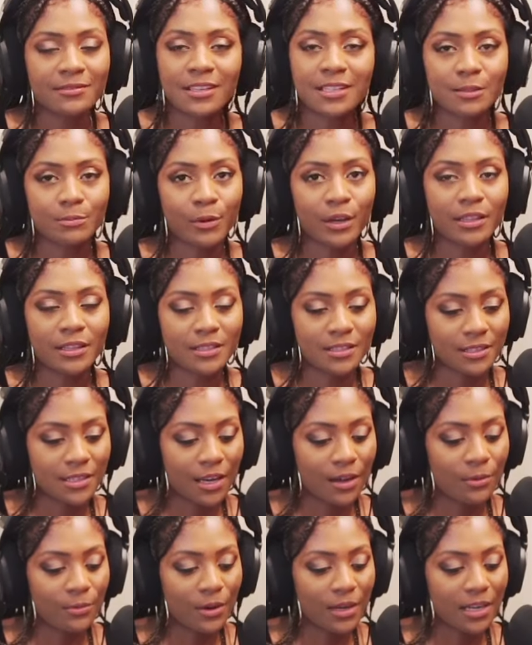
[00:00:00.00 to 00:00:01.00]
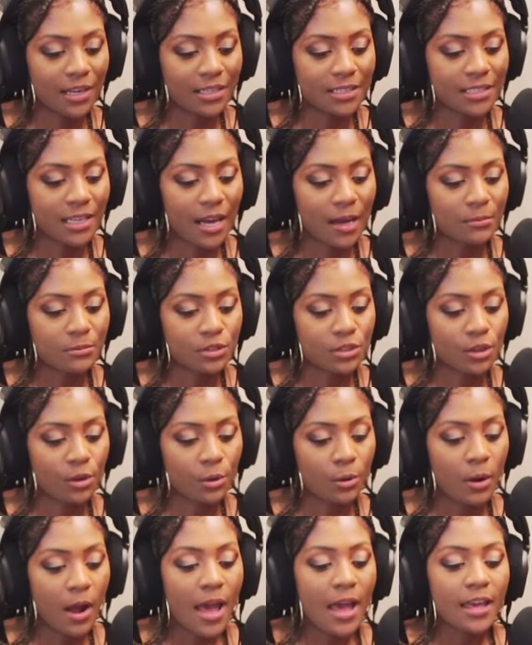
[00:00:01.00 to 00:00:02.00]
Let's break this down one at a time.
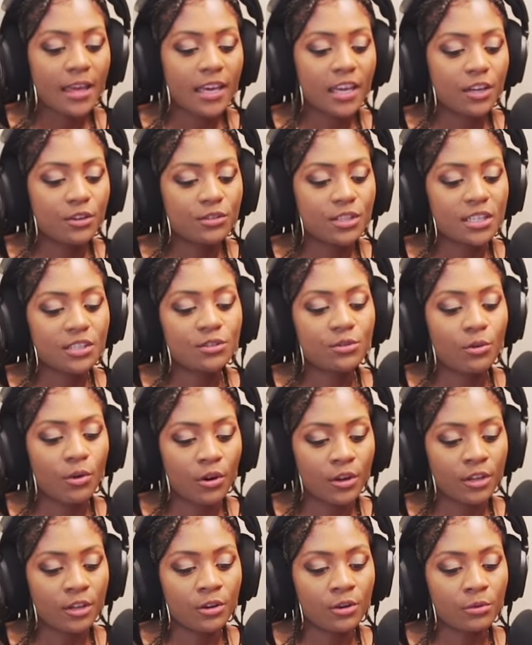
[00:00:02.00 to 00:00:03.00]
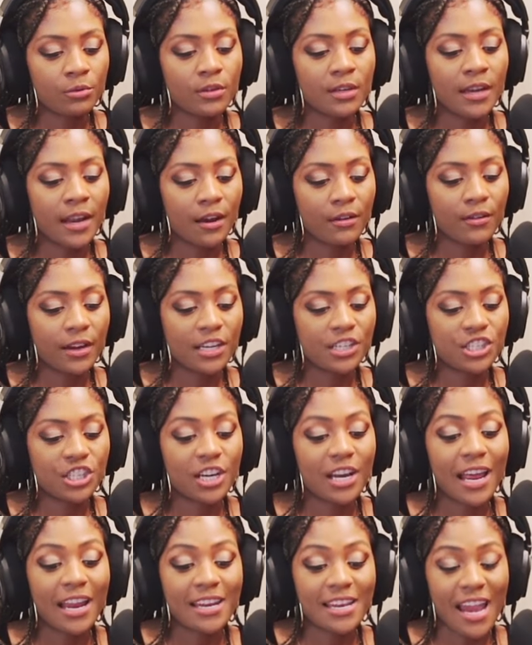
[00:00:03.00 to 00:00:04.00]
So, can you just do audio
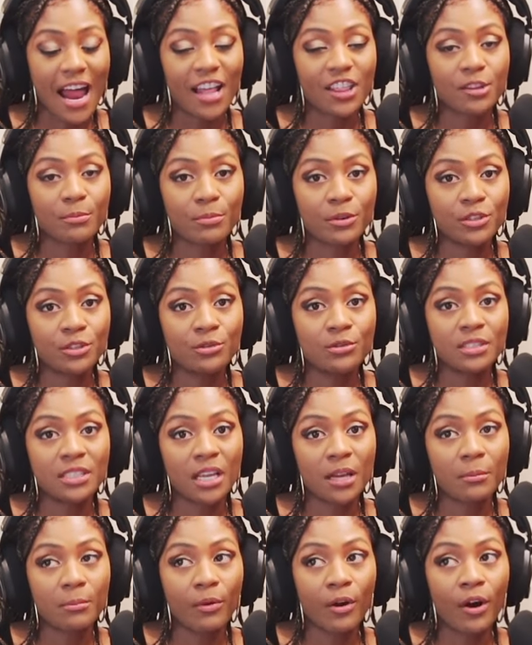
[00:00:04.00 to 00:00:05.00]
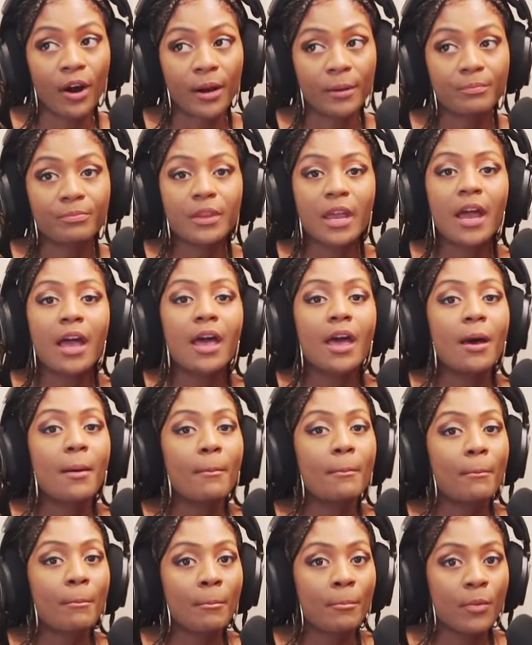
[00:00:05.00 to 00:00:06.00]
narration and not the producing part?
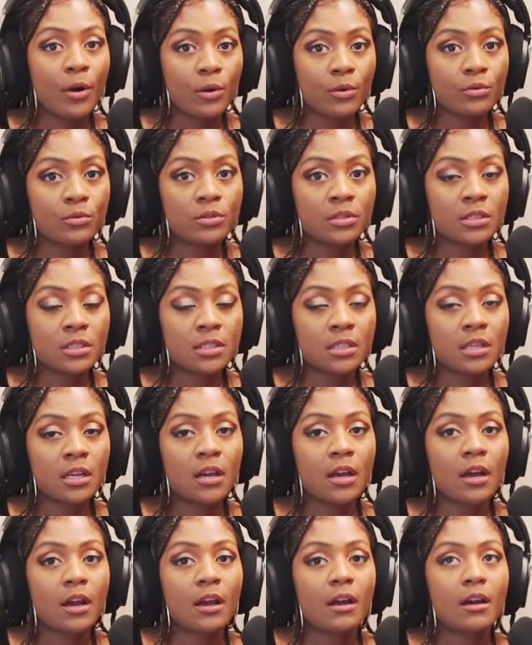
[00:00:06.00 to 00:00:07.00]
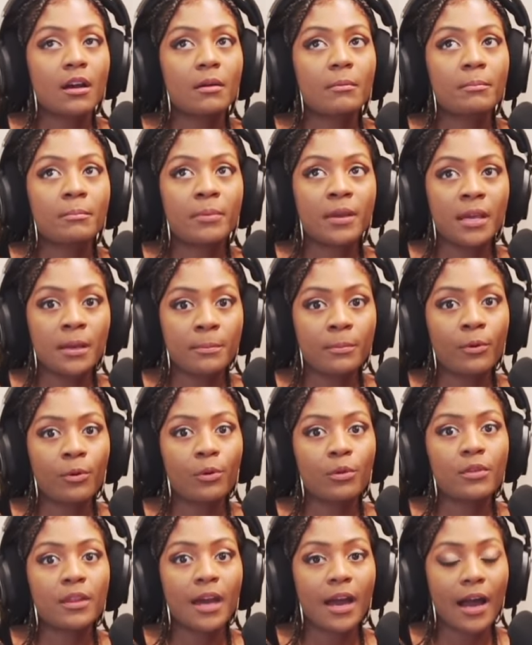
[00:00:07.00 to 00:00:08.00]
Most
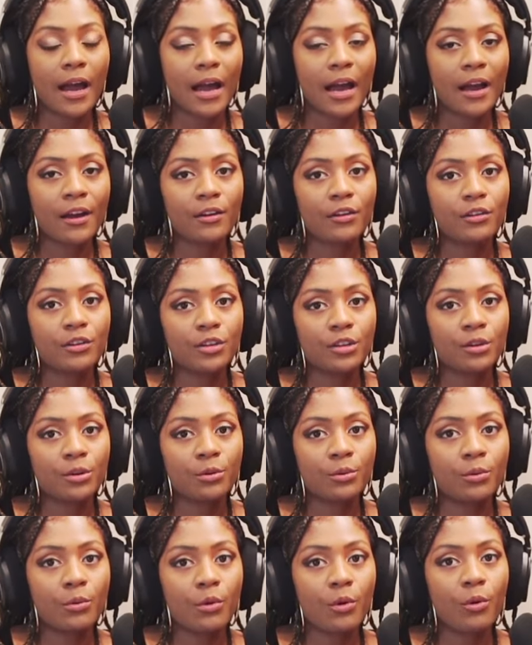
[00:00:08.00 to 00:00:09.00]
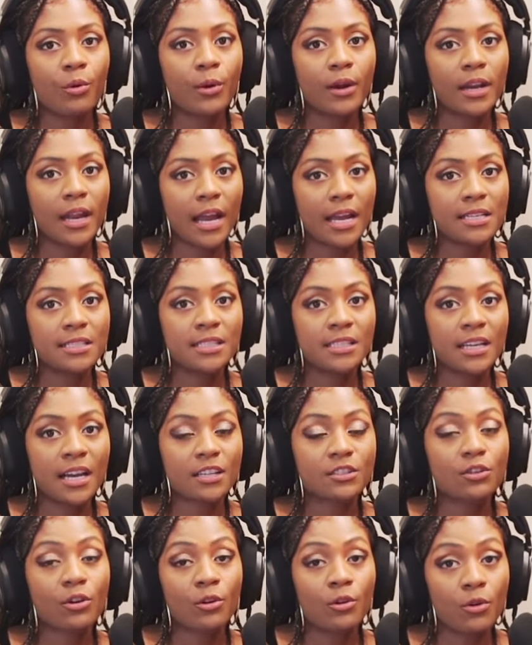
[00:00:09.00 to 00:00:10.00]
people that hire you on
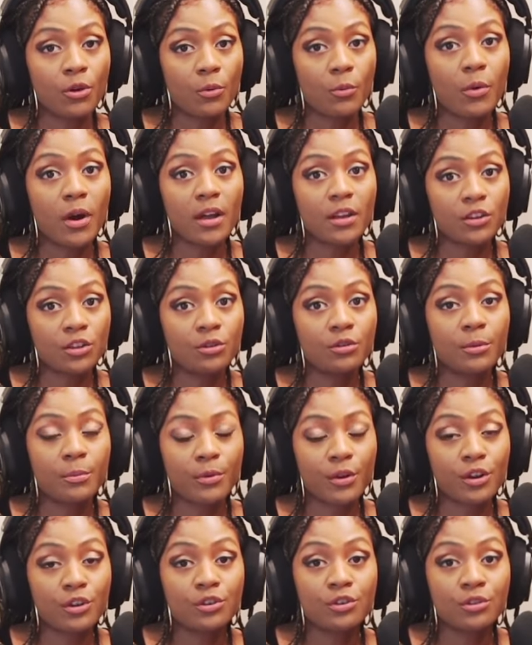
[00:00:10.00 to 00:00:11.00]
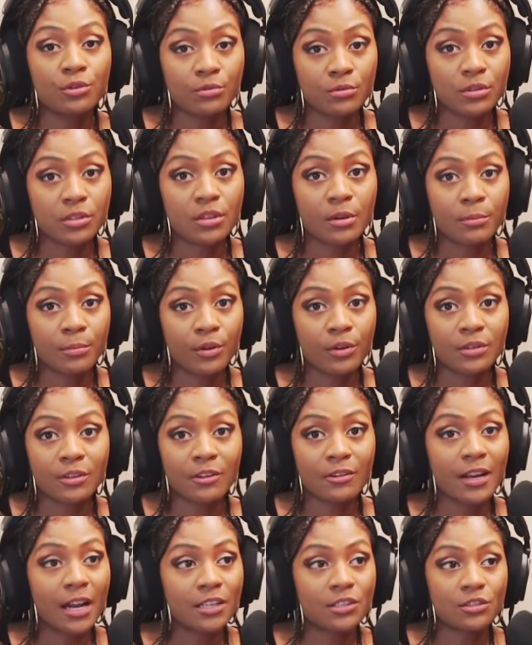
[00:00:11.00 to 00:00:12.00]
ACX are going to want you to produce the book.
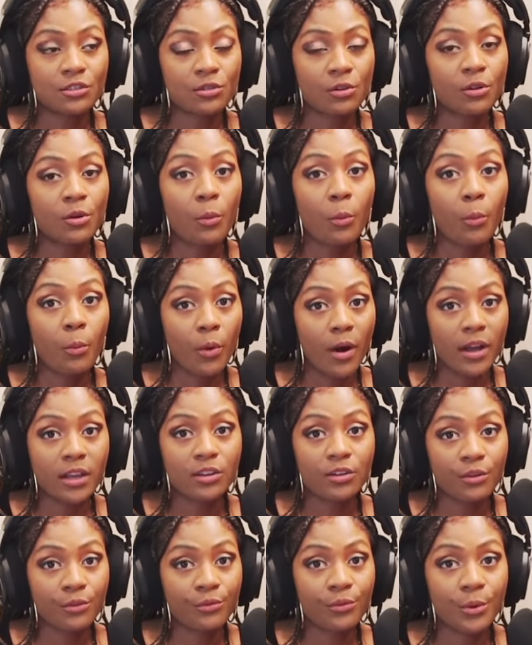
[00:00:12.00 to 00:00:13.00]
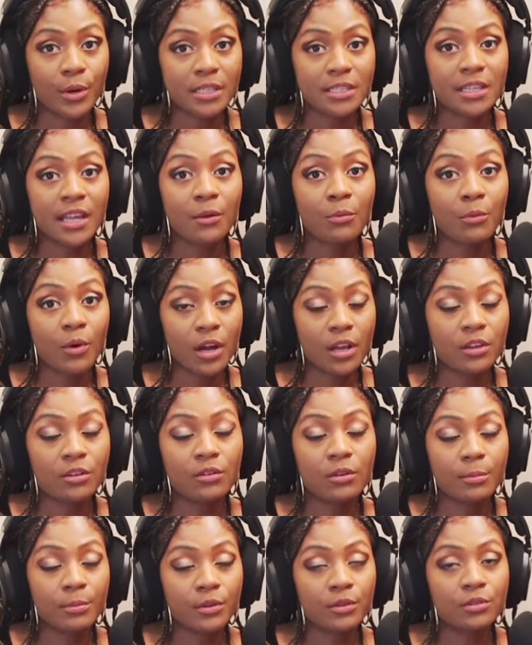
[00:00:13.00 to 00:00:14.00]
They're not just going to want your voice, they want you
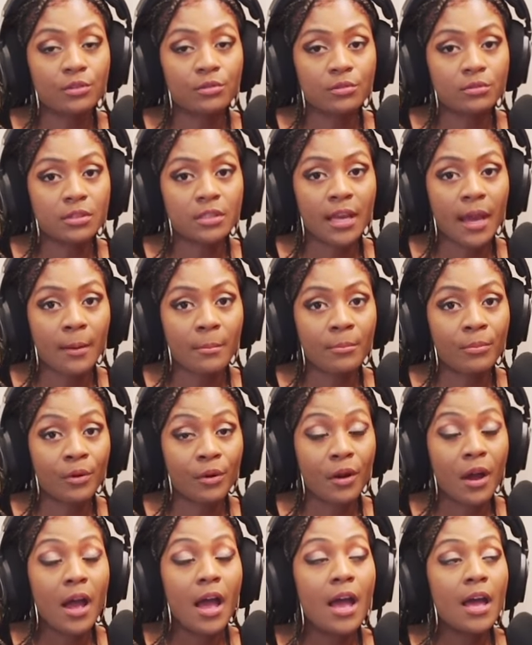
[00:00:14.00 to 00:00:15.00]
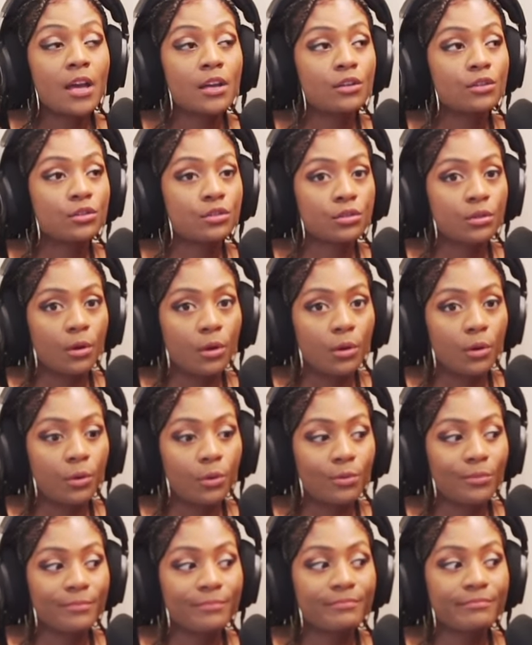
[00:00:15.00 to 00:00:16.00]
to produce that book.
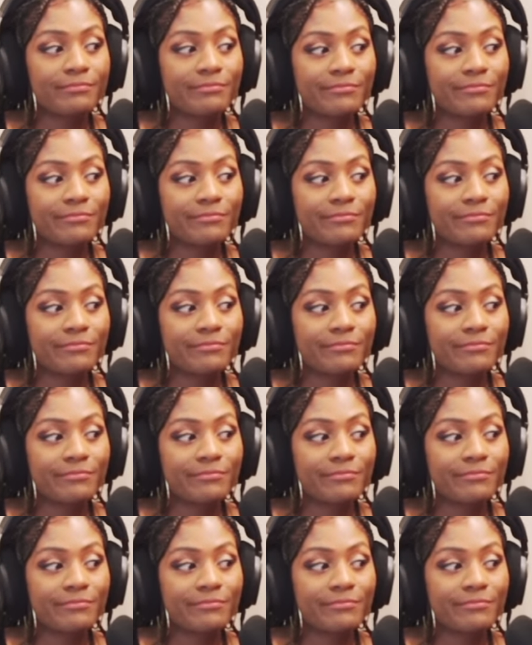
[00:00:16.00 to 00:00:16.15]
So,